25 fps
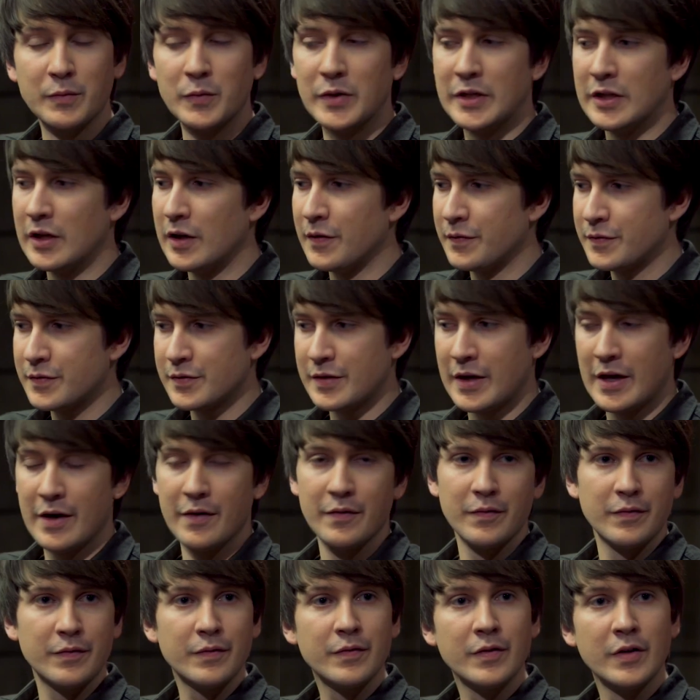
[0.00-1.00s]
We'd love to
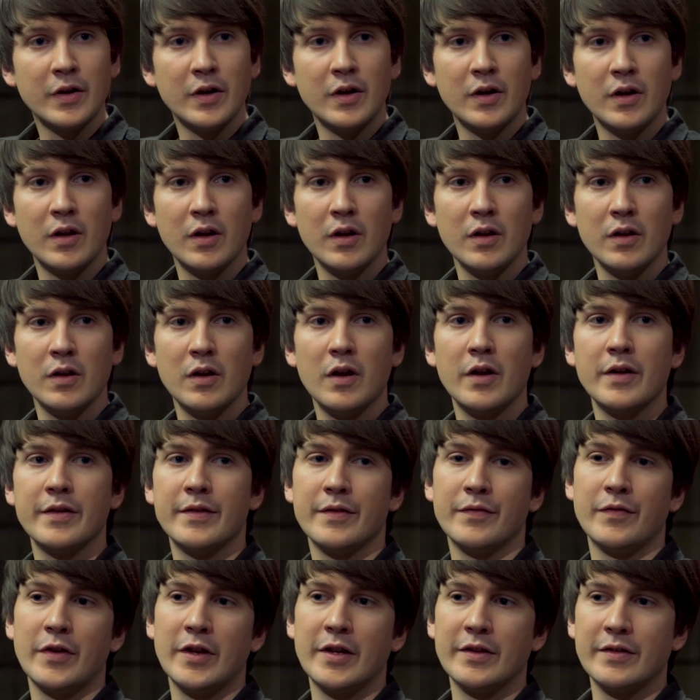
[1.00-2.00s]
have lots
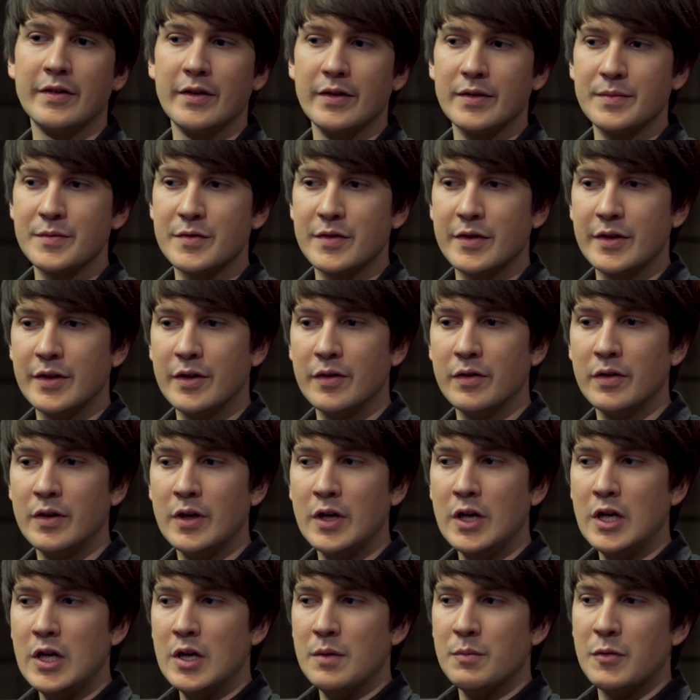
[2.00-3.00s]
of vanity items right now,
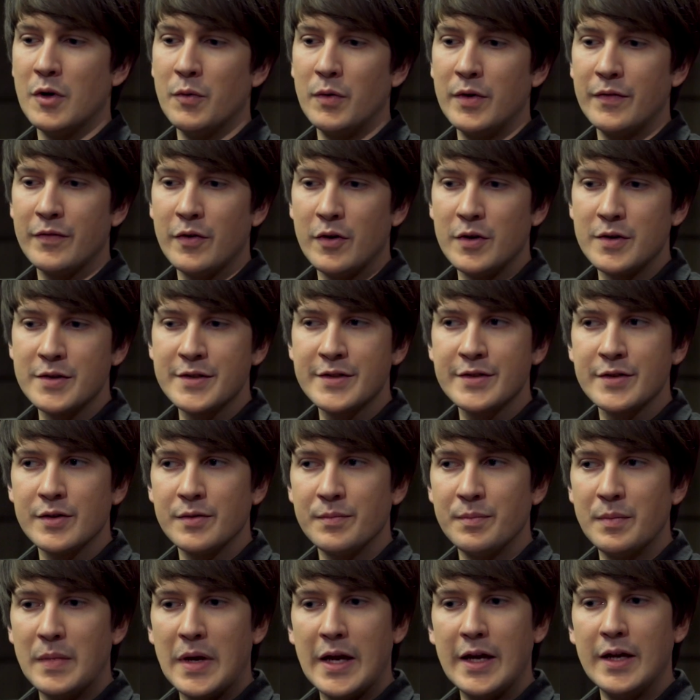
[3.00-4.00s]
but we've also
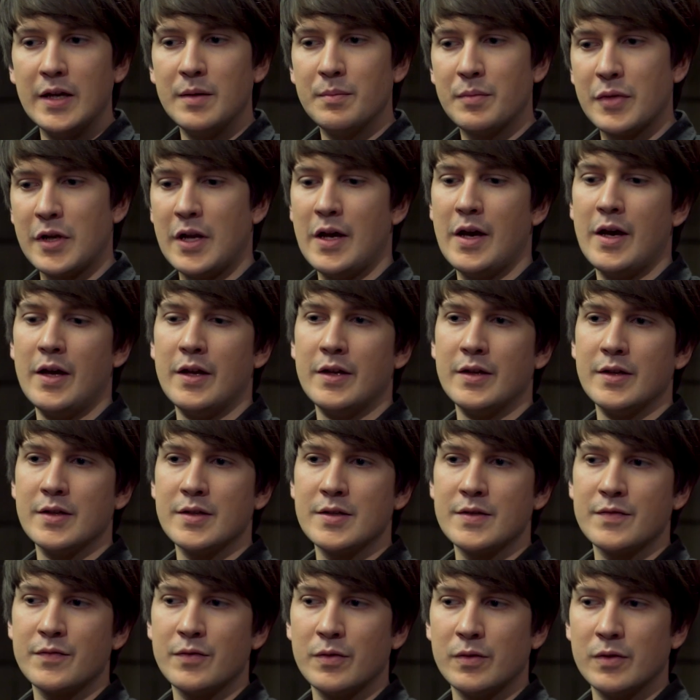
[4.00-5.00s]
made
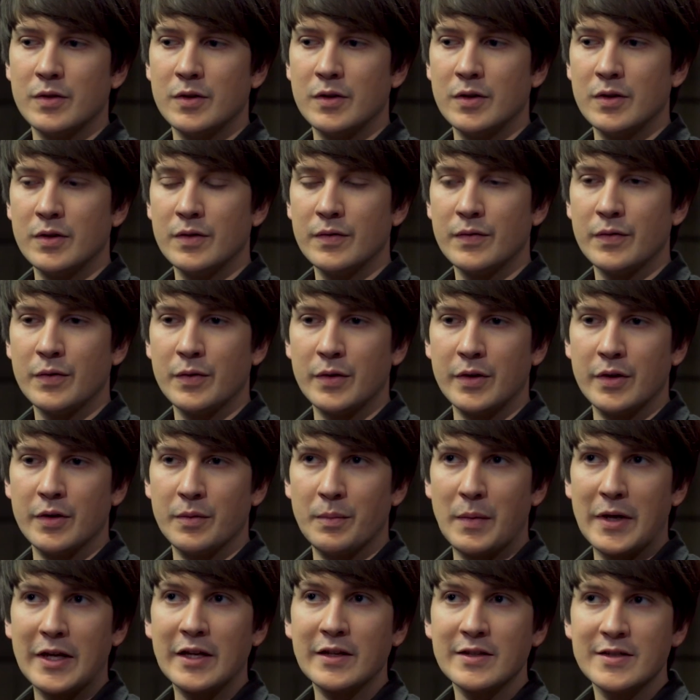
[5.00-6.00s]
plans for
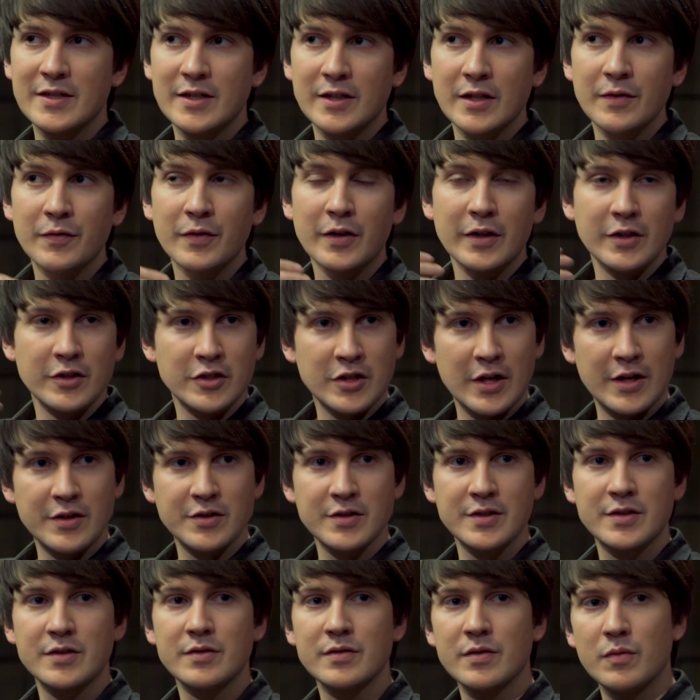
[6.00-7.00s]
making significant
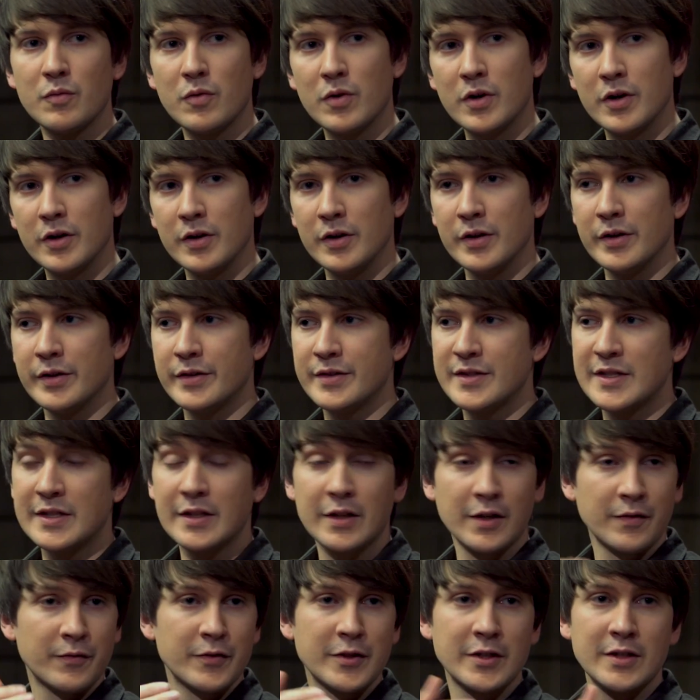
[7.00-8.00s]
changes to the world,
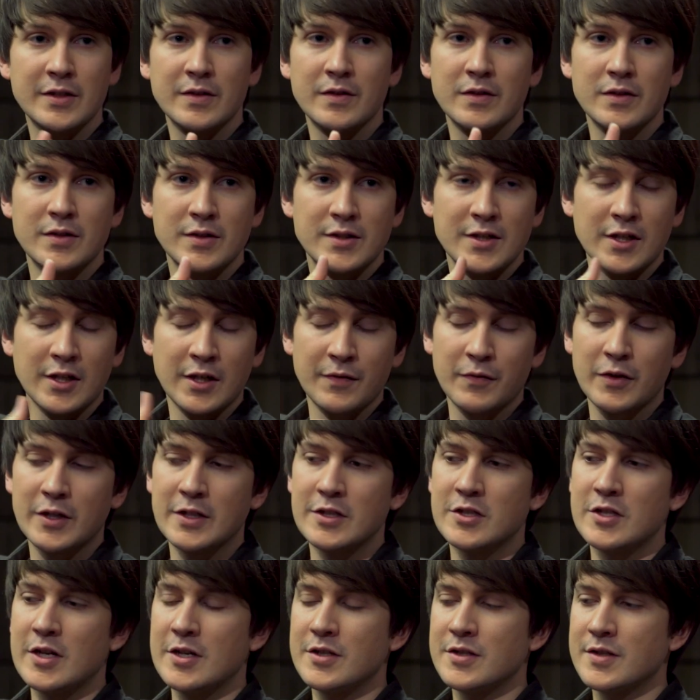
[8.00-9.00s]

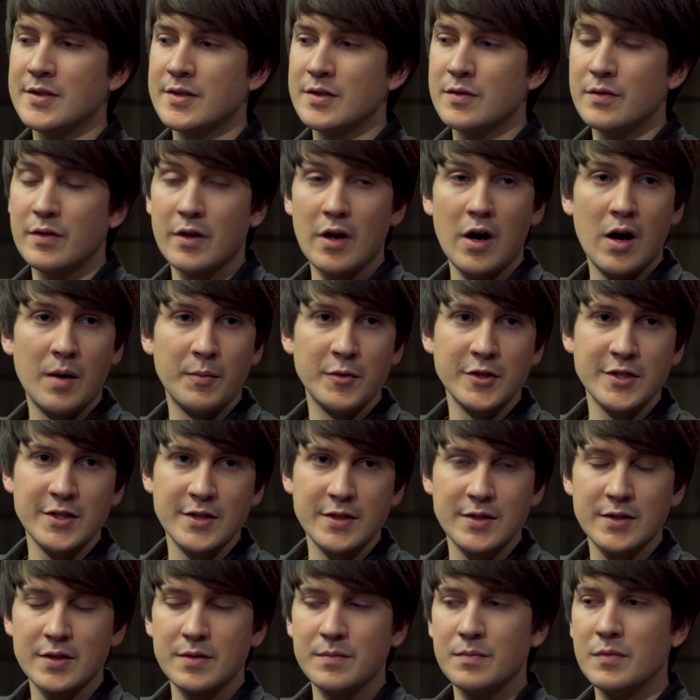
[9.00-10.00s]
significant changes to the armor
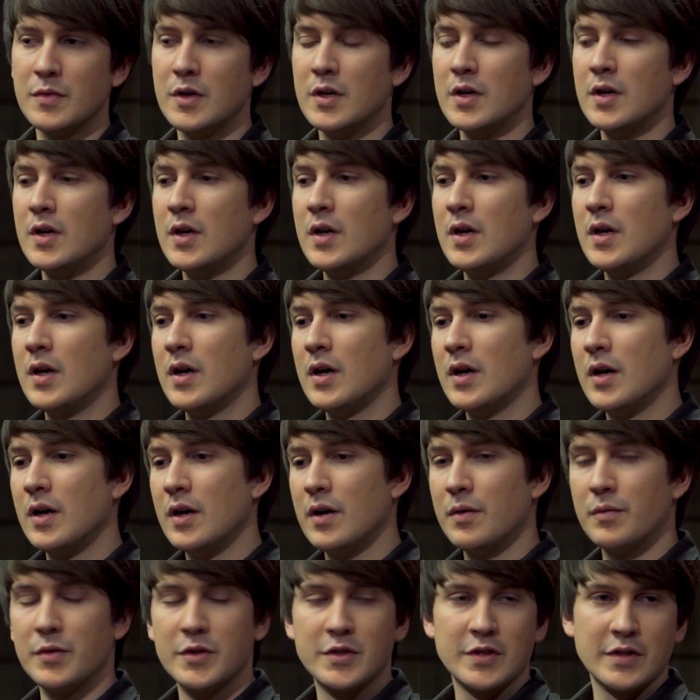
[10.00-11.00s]
system,
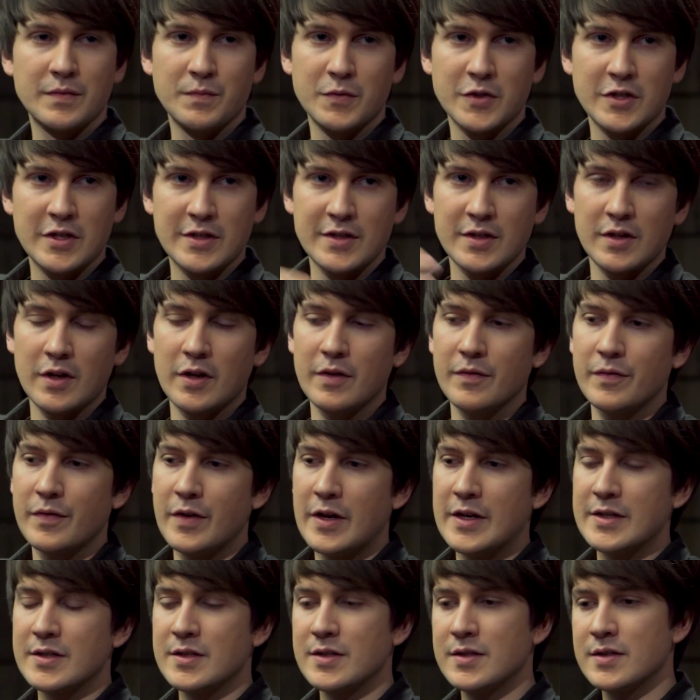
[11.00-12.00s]
which has a lot of
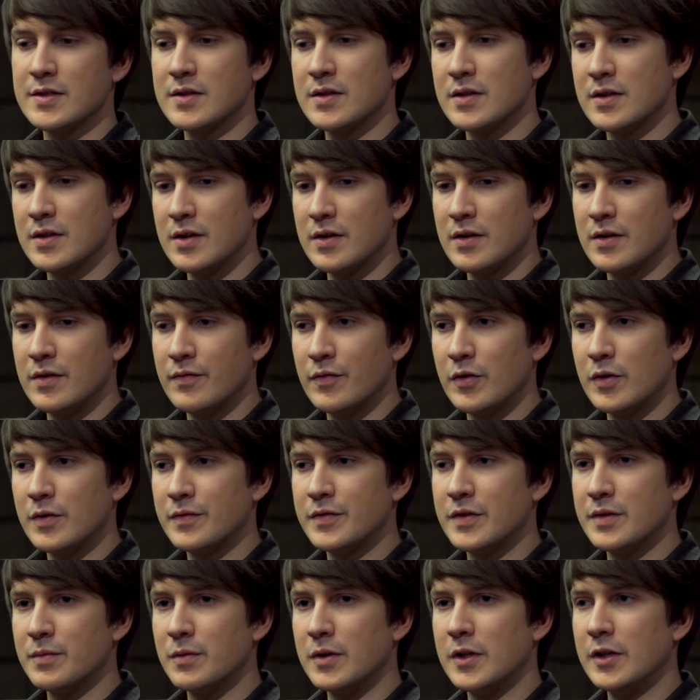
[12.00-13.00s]
assets
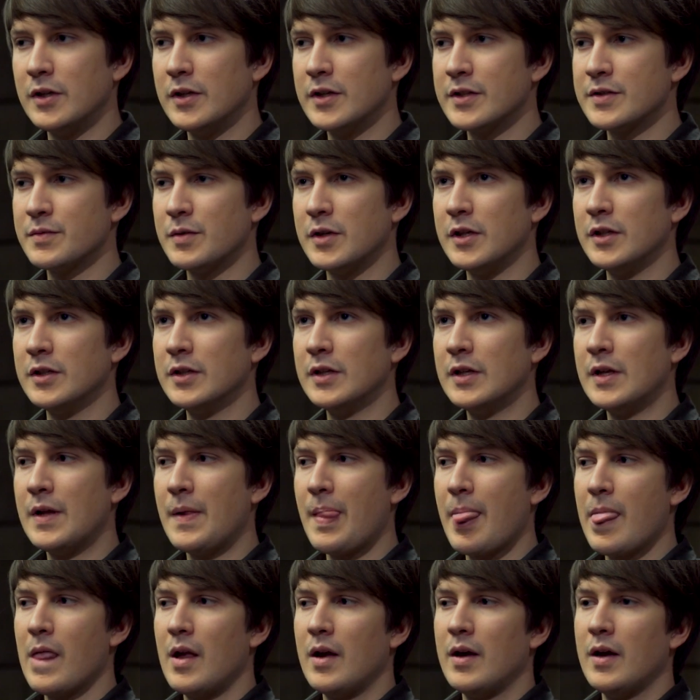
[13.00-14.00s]
involved as well,
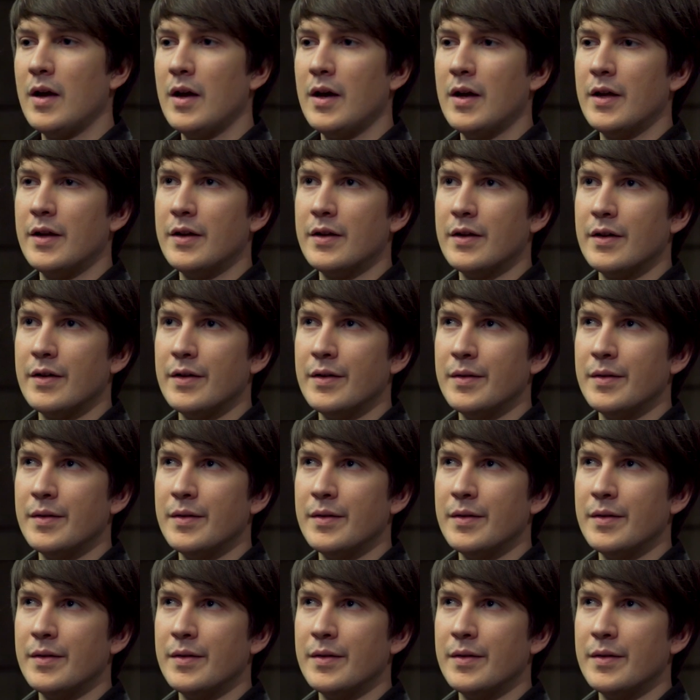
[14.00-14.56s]
and